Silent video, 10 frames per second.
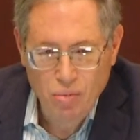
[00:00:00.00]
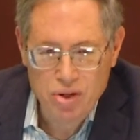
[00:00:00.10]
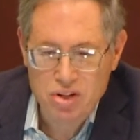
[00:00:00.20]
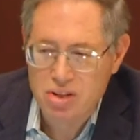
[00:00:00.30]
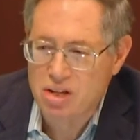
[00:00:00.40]

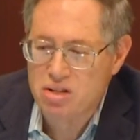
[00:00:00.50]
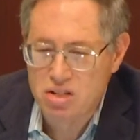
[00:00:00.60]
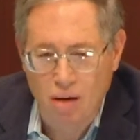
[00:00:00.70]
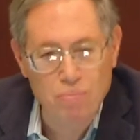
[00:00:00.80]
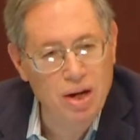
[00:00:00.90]
which is there's
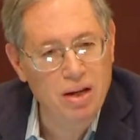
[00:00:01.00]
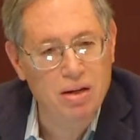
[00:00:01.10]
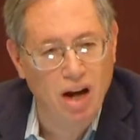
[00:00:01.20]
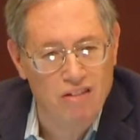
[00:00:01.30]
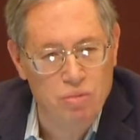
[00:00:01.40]
somebody
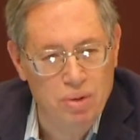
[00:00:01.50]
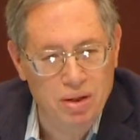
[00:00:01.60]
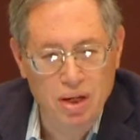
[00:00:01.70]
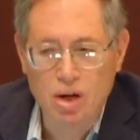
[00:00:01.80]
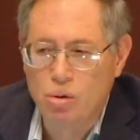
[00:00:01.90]
in government
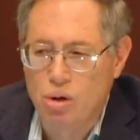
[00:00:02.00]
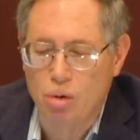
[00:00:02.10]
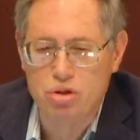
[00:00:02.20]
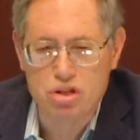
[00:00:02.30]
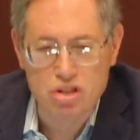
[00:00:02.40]
who knows